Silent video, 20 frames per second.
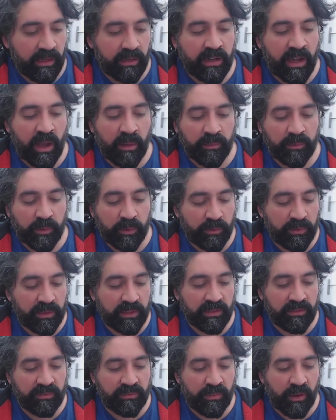Comes with all
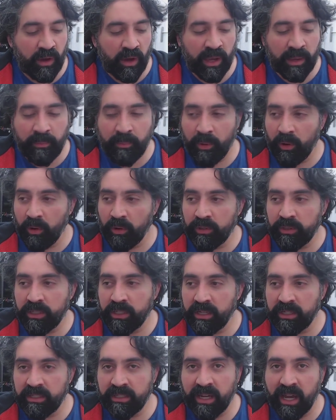these iPod
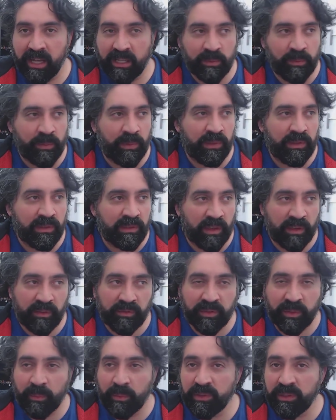attachments. So if
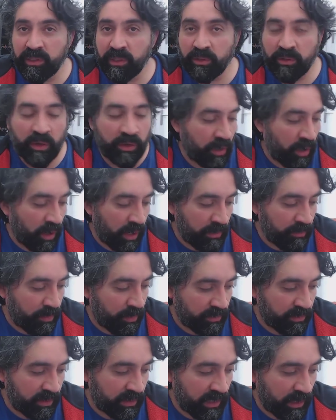someone's still got an
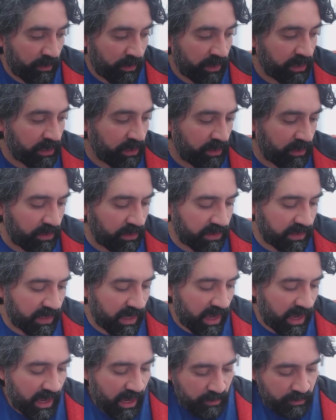iPod that they want to use,
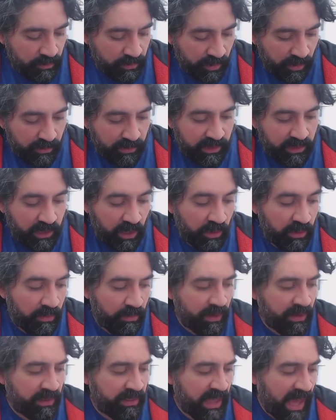probably don't,
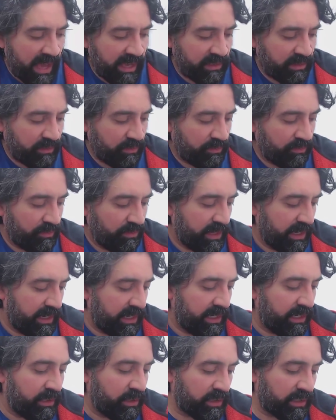but that is a
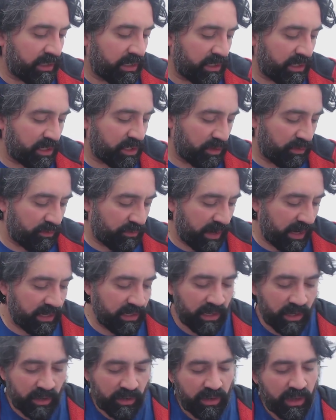really good condition
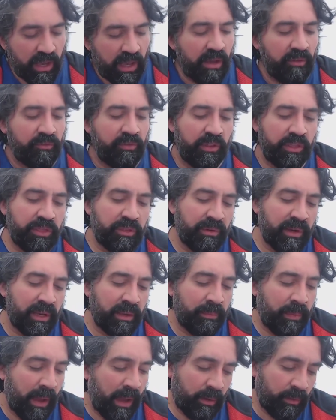radio for
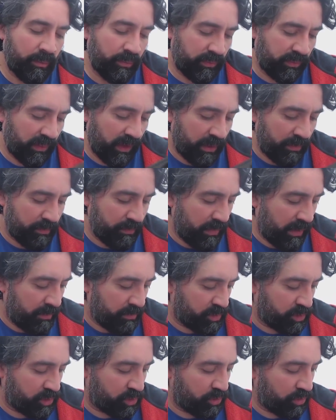£3. I'm
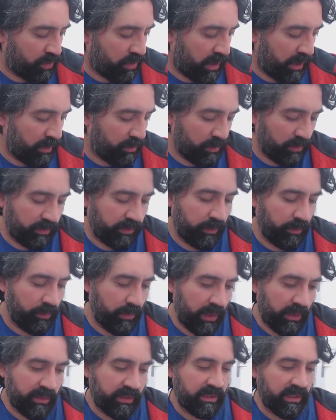sure I will do
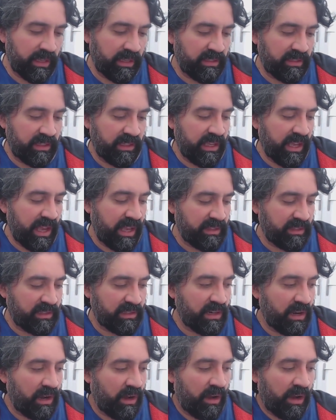well. This is a
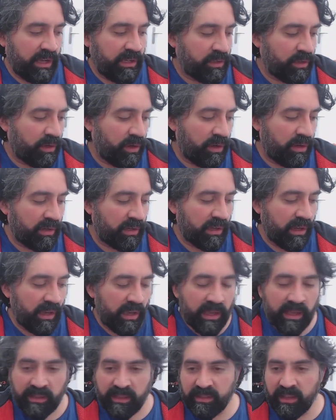Siesta iDock.
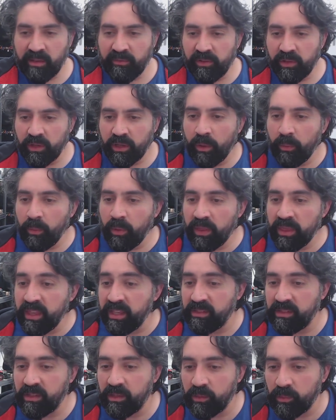Let's have a look at what
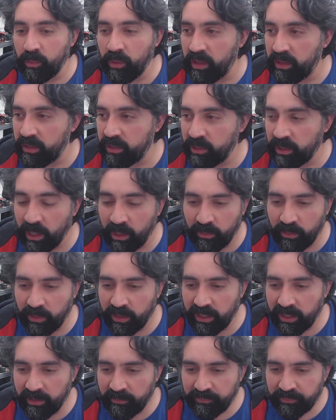this is worth, shall
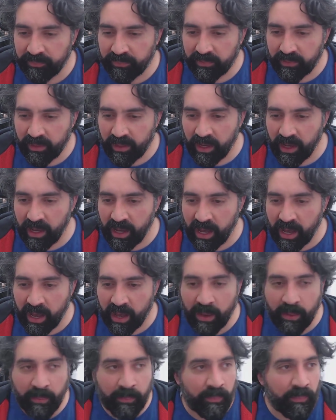we?
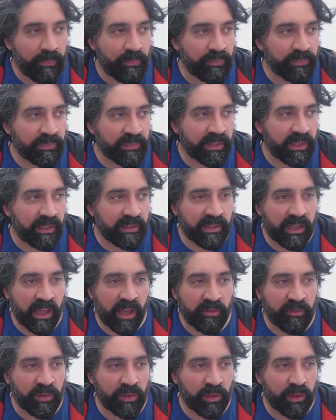Let's
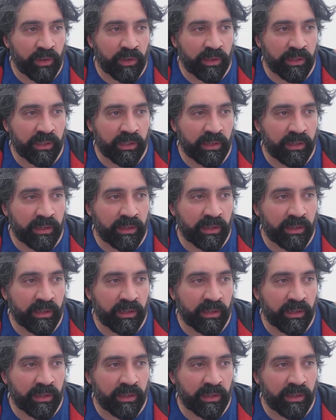have a look.